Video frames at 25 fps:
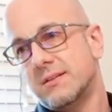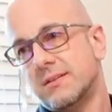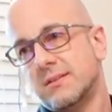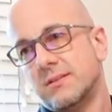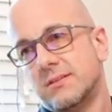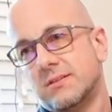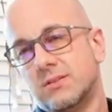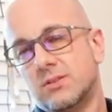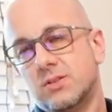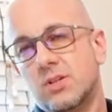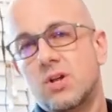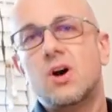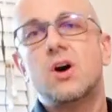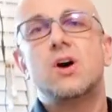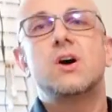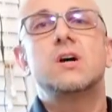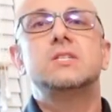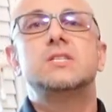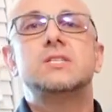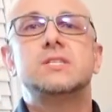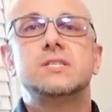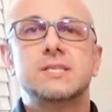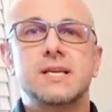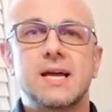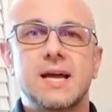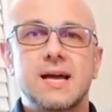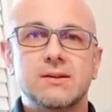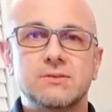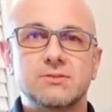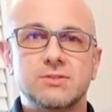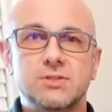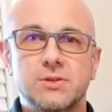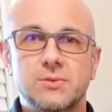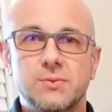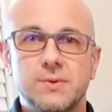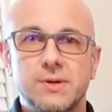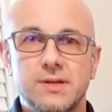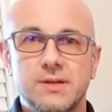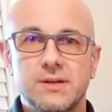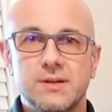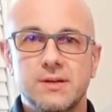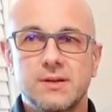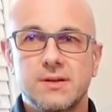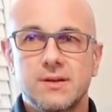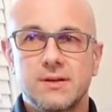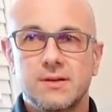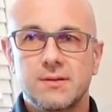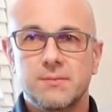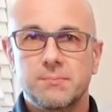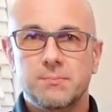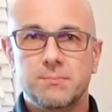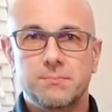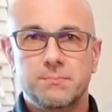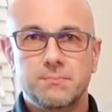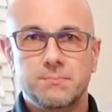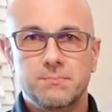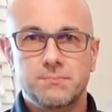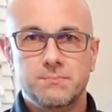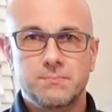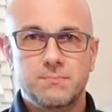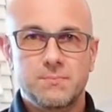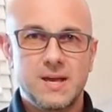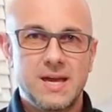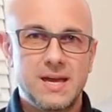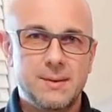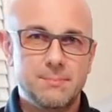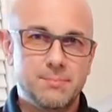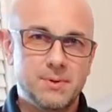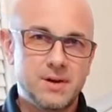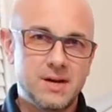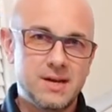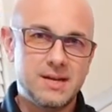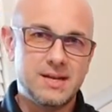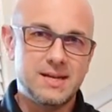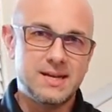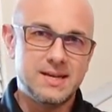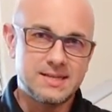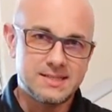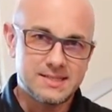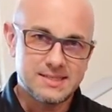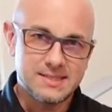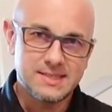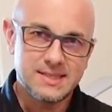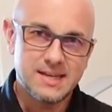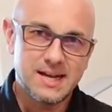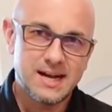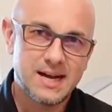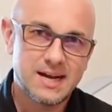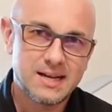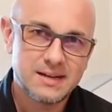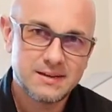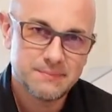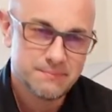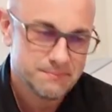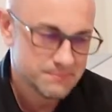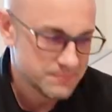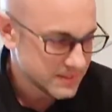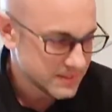large sound to it, but it's not